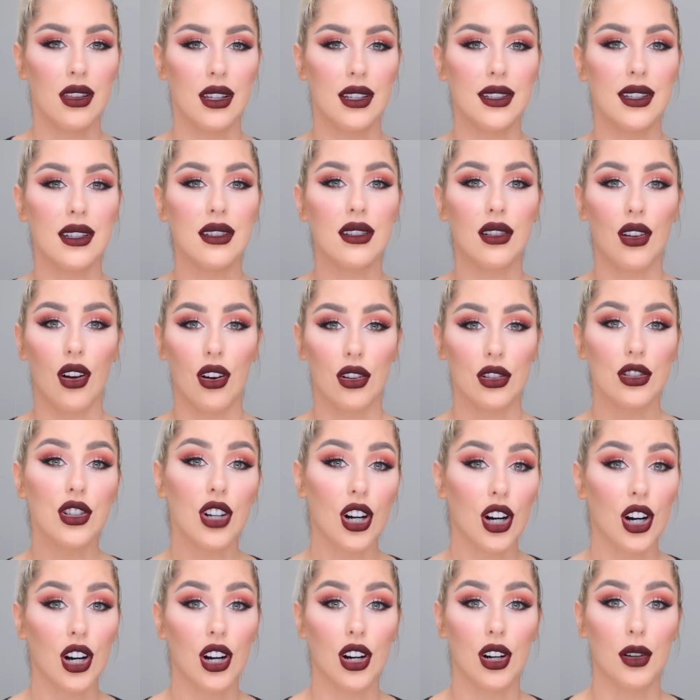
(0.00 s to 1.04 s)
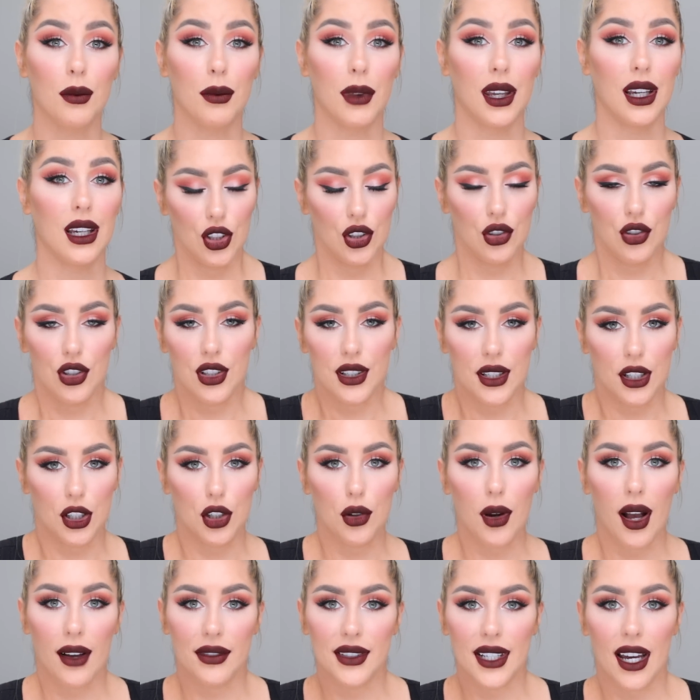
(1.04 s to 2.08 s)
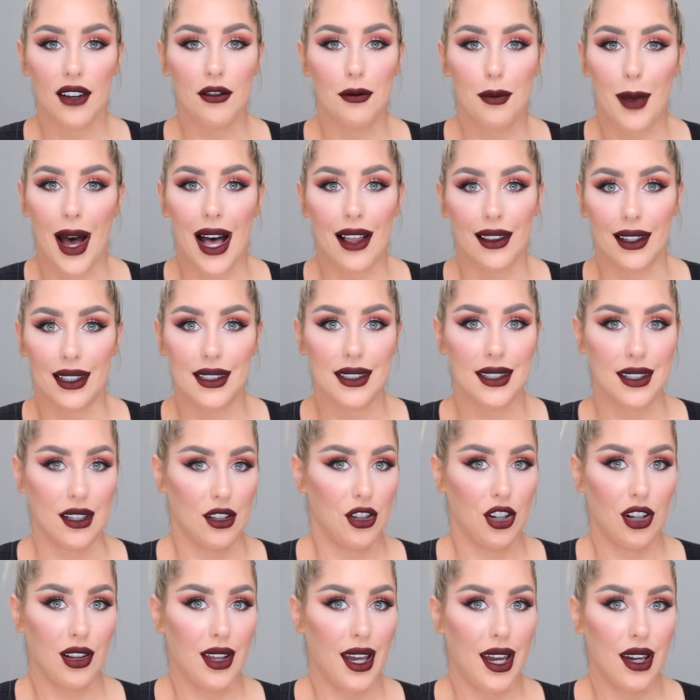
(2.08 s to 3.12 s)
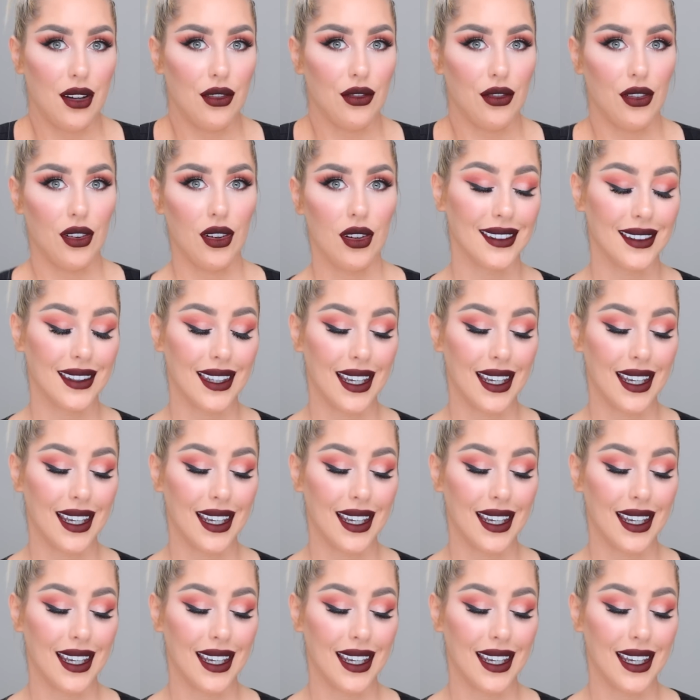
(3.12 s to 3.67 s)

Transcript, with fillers: this is long term. Like you just you have to have balance in your life.